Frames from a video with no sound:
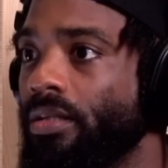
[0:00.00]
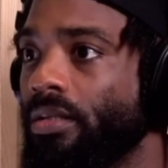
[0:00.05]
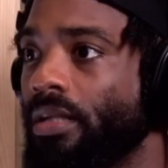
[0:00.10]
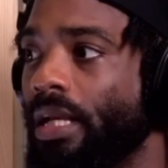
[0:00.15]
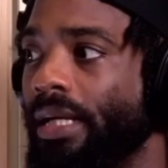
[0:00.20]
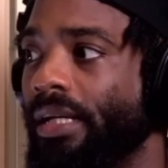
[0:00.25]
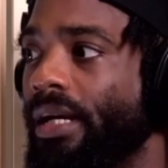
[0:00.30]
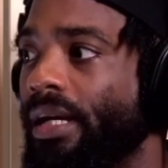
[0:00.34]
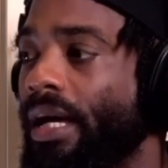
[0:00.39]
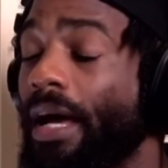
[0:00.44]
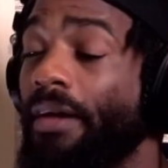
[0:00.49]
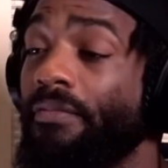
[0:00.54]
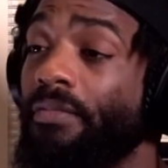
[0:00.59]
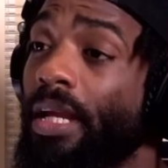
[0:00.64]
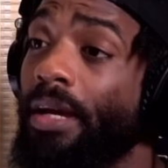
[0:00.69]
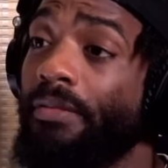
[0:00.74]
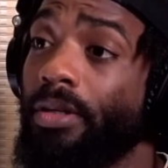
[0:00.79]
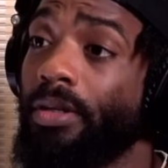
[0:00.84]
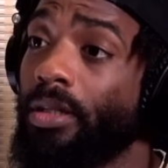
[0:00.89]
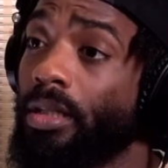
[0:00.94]
Like, I've
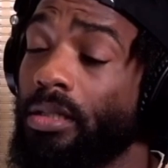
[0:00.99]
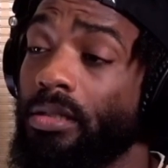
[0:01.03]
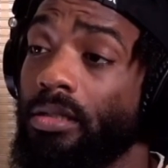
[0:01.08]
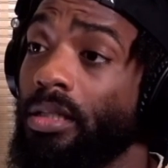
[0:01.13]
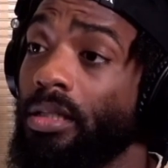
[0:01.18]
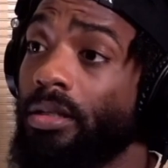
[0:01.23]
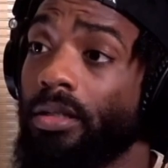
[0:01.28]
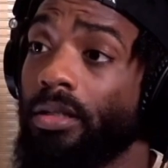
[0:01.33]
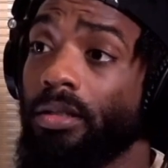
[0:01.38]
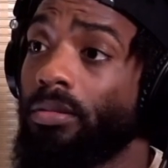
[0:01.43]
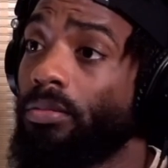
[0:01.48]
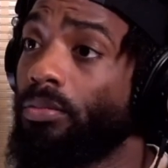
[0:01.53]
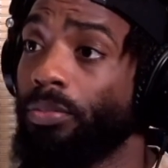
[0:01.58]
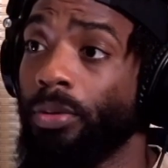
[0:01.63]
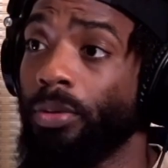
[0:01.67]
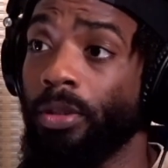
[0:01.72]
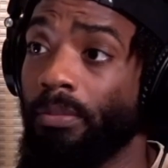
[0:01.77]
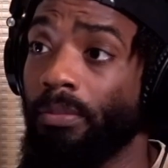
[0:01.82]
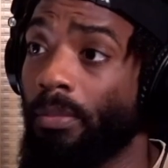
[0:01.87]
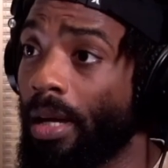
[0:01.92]
never considered
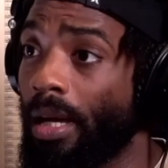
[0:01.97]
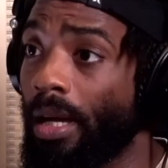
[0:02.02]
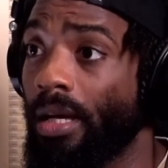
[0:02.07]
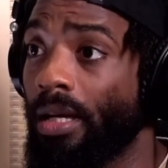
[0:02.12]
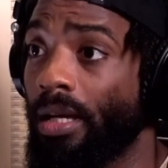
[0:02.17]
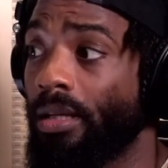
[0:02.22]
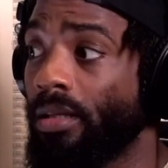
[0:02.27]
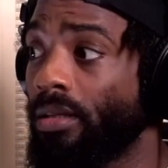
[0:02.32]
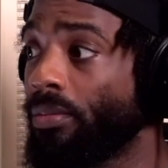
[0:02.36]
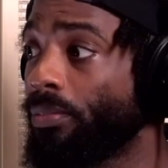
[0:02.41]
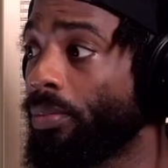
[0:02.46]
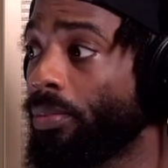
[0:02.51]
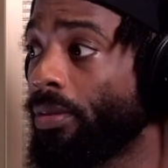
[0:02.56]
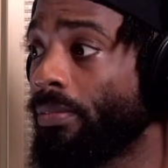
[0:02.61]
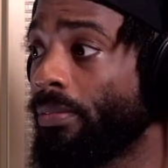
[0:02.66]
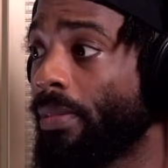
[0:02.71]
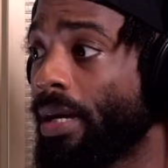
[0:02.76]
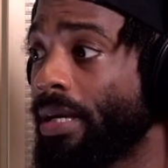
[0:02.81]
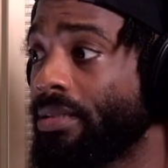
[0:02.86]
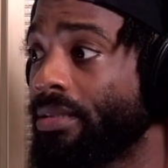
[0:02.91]
putting my
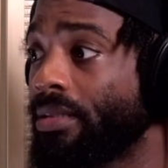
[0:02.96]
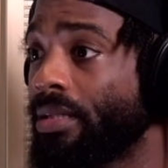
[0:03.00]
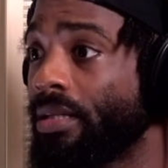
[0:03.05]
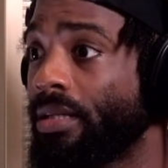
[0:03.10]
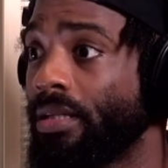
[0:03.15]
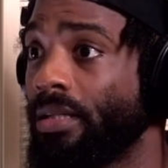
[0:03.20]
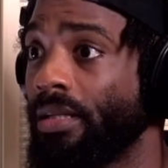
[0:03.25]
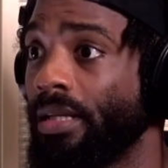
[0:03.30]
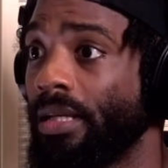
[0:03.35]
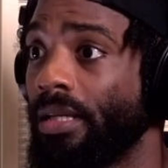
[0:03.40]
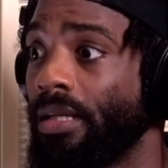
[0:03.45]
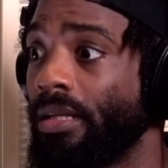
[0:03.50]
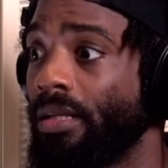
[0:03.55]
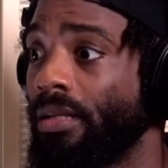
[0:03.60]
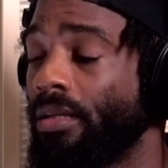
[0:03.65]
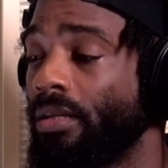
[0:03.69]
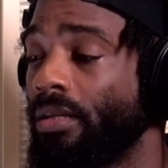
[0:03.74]
son in